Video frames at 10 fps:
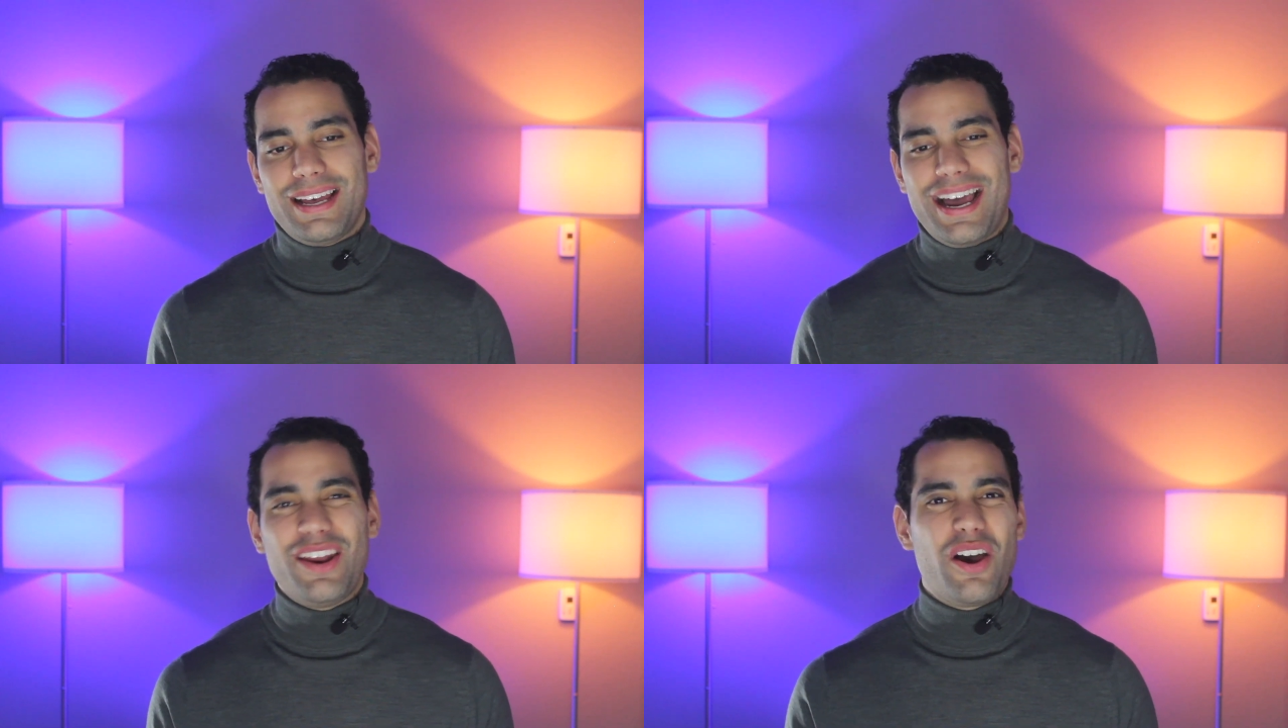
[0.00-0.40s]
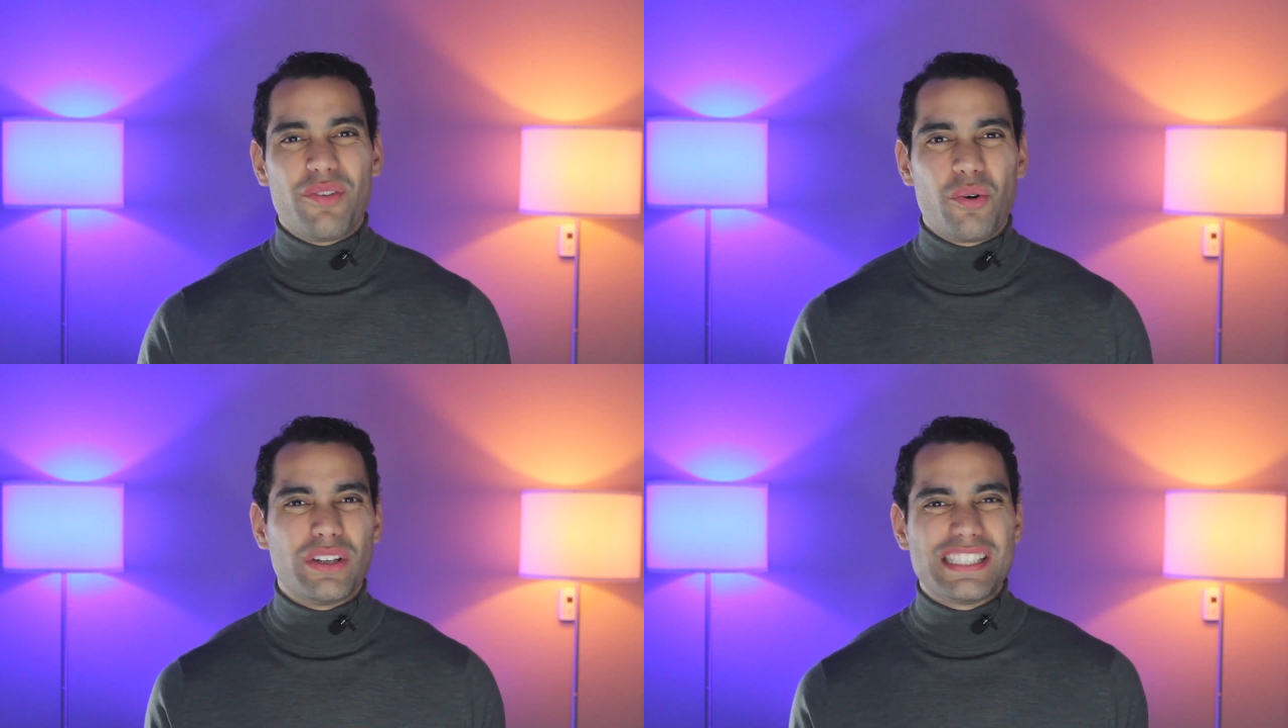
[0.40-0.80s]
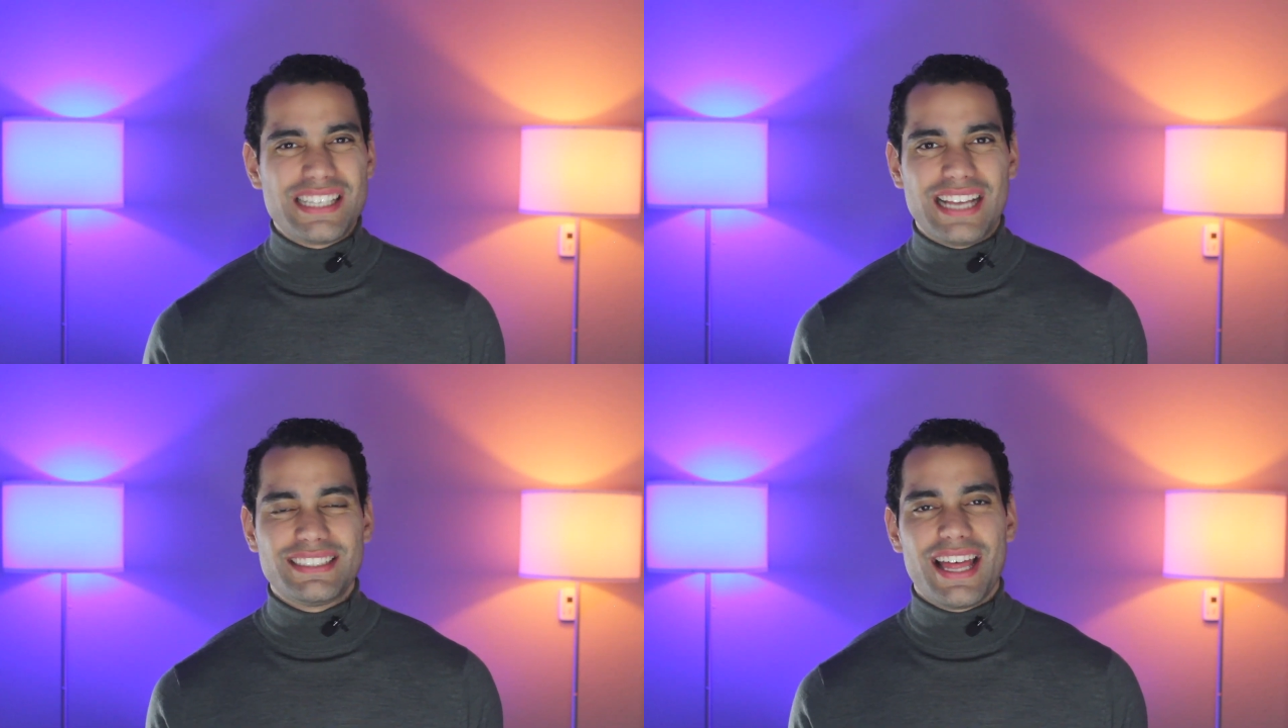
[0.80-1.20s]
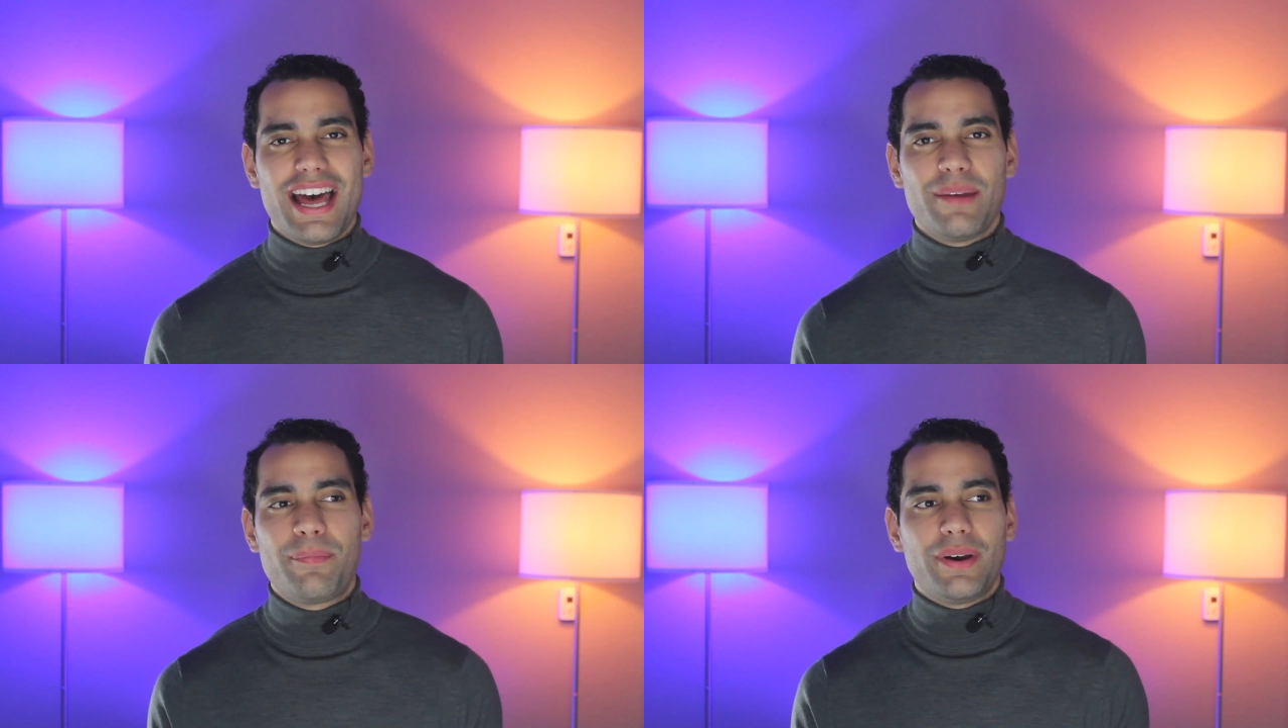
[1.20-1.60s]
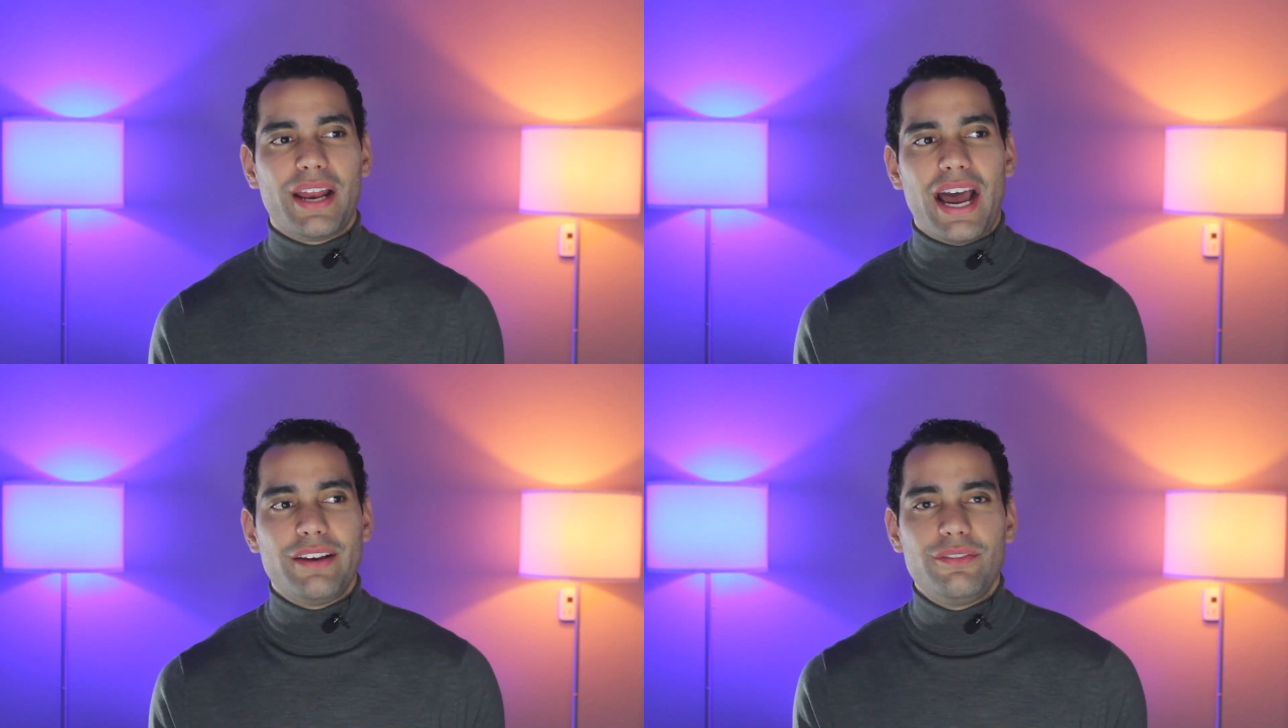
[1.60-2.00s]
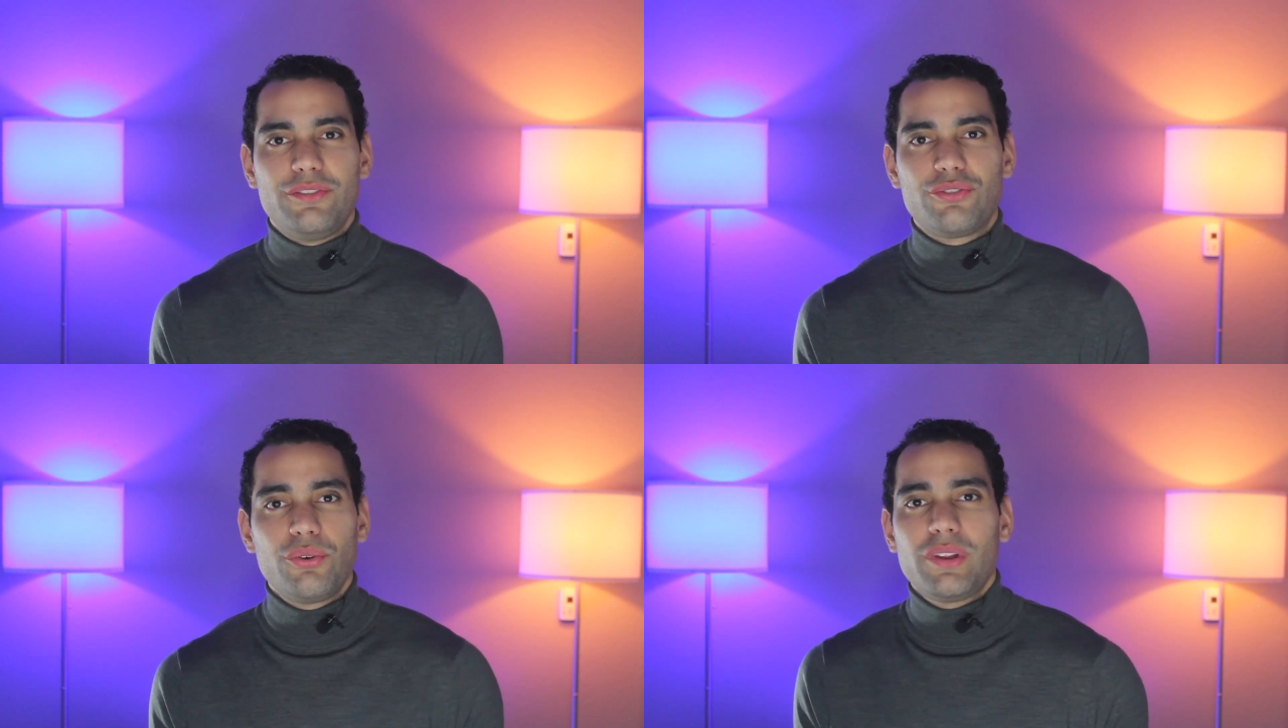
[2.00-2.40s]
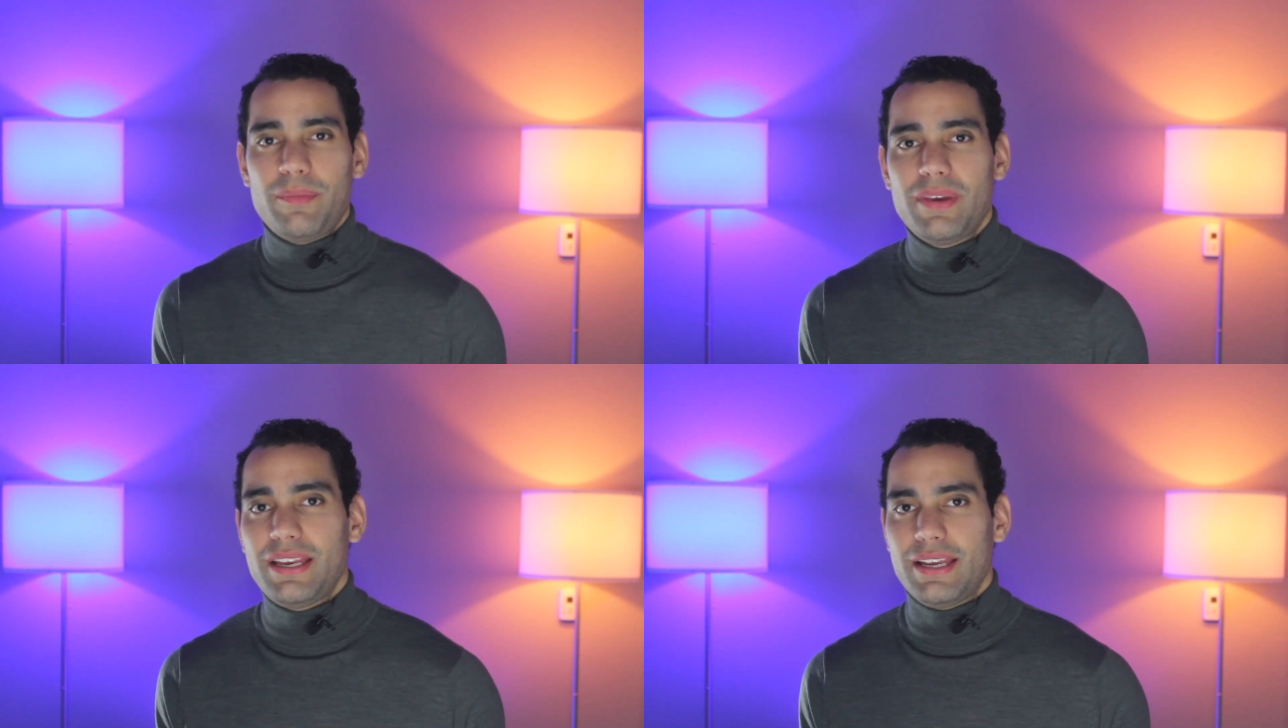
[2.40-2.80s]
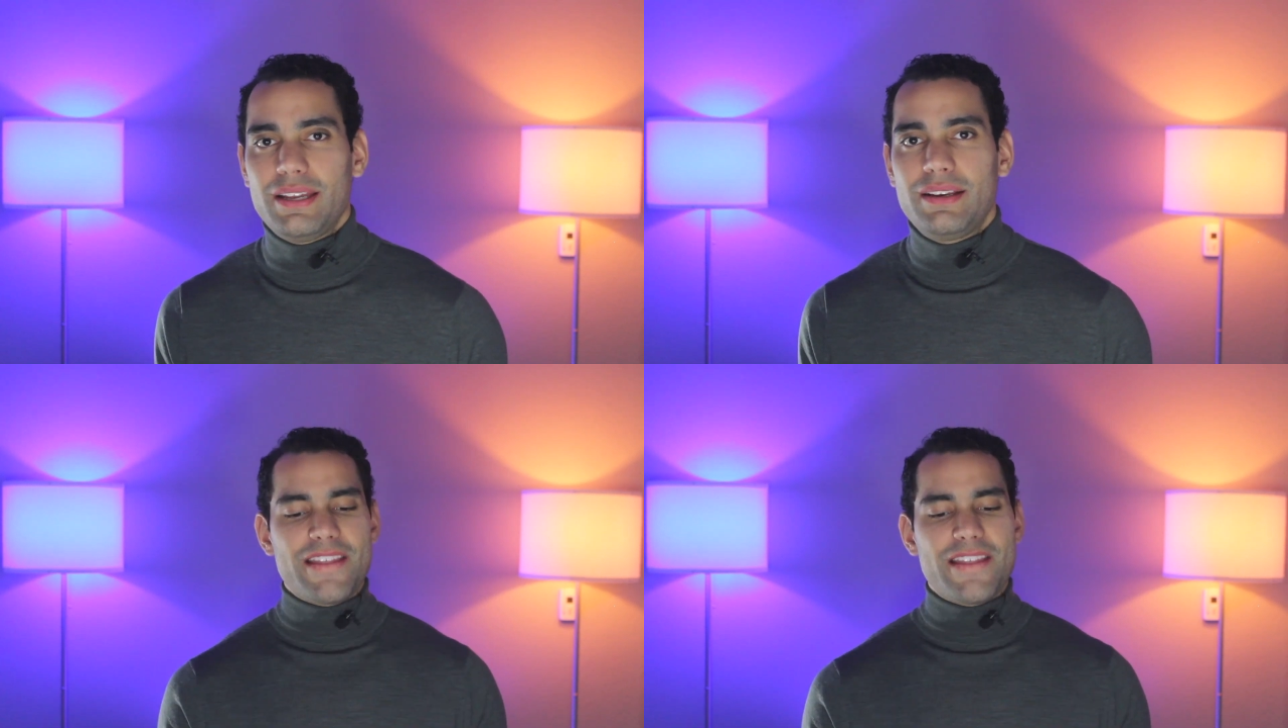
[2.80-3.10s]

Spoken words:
I know everyone says that, but I truly mean it.